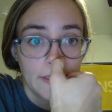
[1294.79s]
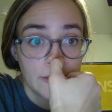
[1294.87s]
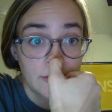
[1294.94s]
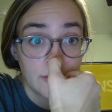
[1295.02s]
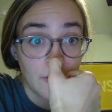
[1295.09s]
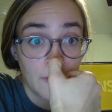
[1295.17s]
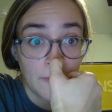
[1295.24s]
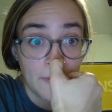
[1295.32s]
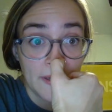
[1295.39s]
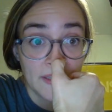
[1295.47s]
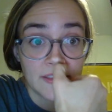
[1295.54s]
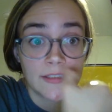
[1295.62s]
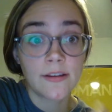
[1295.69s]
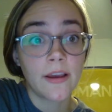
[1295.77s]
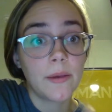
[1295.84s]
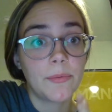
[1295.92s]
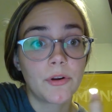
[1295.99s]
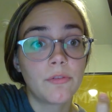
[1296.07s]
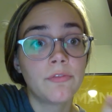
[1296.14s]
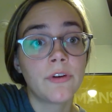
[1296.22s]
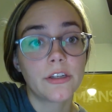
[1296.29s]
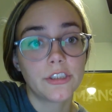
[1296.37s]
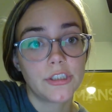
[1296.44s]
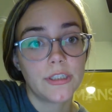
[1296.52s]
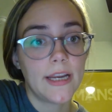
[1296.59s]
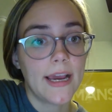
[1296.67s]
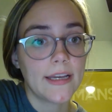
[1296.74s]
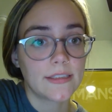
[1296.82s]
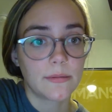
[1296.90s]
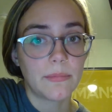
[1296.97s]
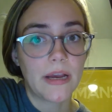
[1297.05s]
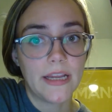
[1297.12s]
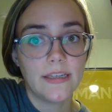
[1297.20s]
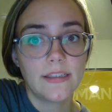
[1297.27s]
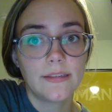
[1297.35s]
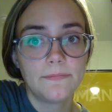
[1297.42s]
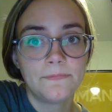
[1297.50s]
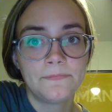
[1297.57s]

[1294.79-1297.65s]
So it's still able to function as a mind.